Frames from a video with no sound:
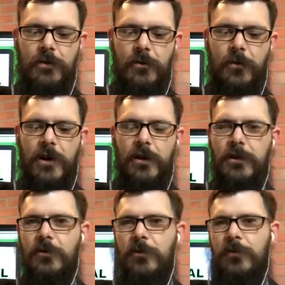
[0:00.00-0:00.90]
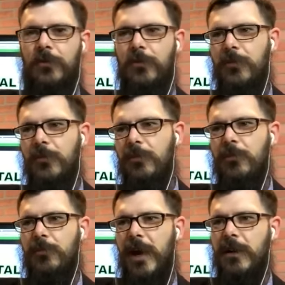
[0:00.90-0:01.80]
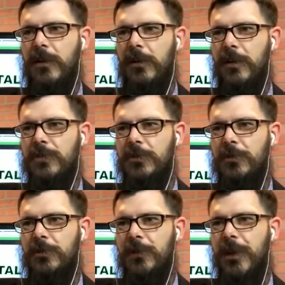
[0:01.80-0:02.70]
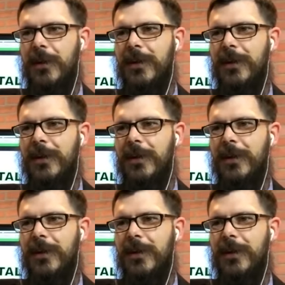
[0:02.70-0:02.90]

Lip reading: Well, and back claims too, right?